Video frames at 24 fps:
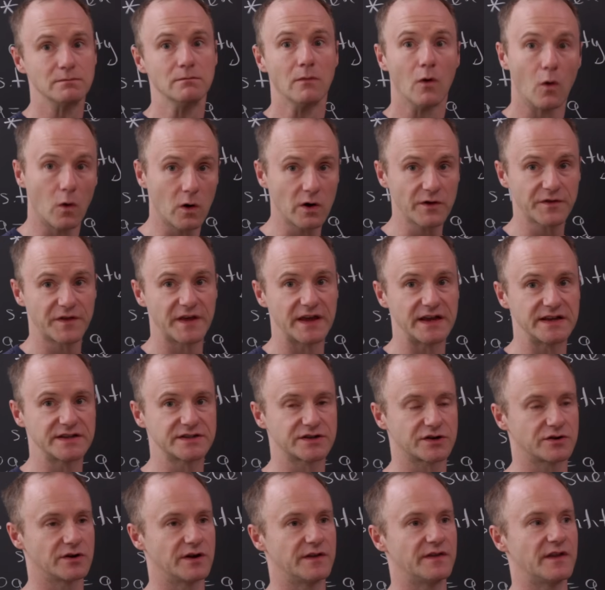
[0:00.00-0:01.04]
more
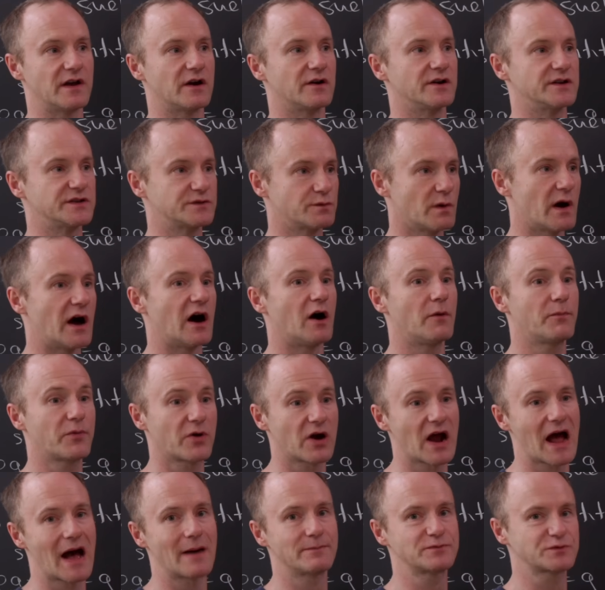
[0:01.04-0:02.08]
things are in there as well.
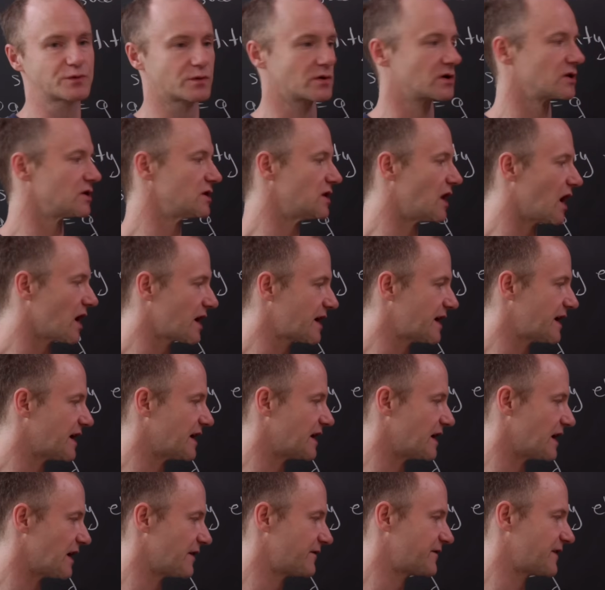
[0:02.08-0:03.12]
Perhaps we're lucky
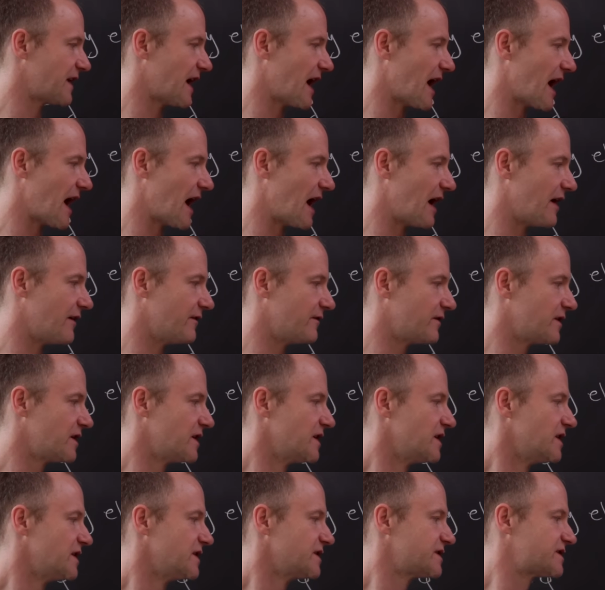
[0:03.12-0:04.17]
enough to have
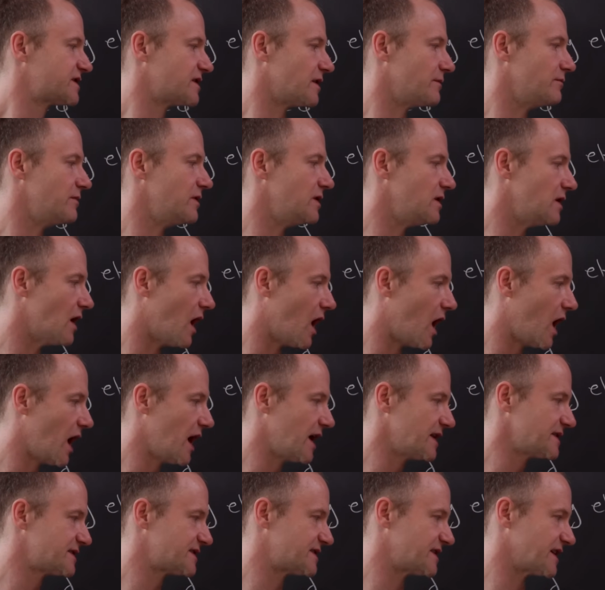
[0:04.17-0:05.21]
some
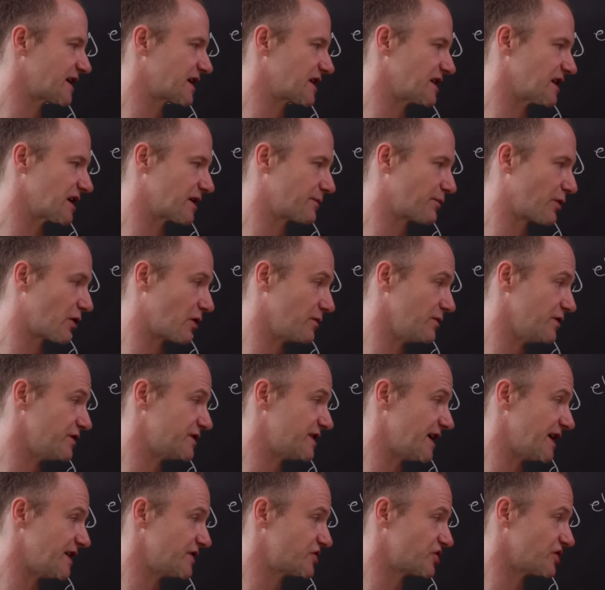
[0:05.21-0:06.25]
non-cyclic
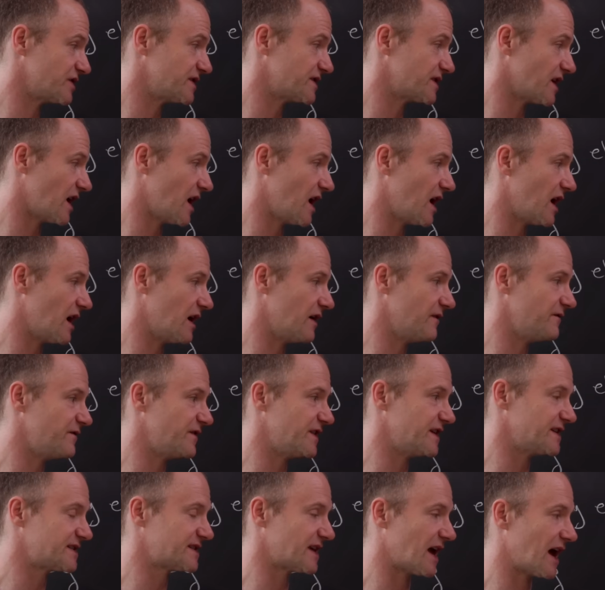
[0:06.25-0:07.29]
permutations of
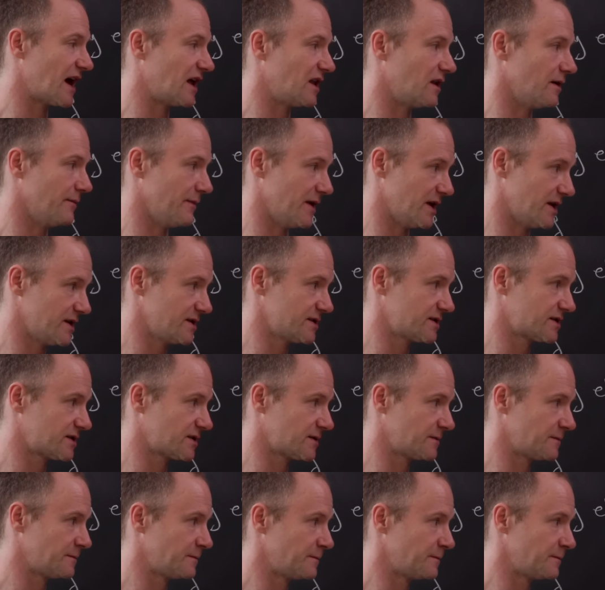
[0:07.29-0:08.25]
this element